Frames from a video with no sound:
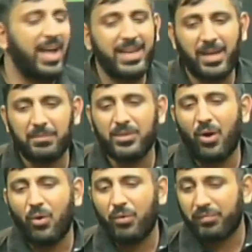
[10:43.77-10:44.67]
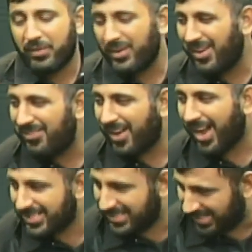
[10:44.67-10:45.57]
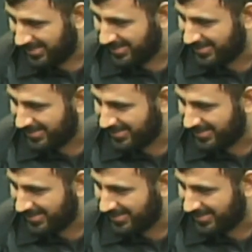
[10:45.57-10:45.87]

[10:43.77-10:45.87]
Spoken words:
I am the orphan of Hassan.